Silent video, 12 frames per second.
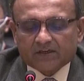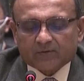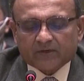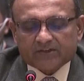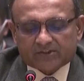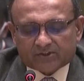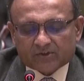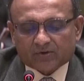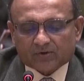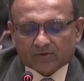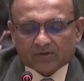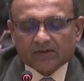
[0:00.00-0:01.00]
to
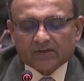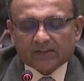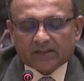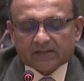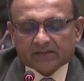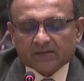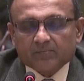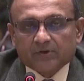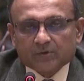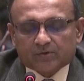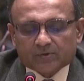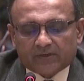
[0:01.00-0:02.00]
ensure that a
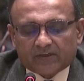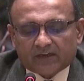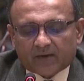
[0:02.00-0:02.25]
mutually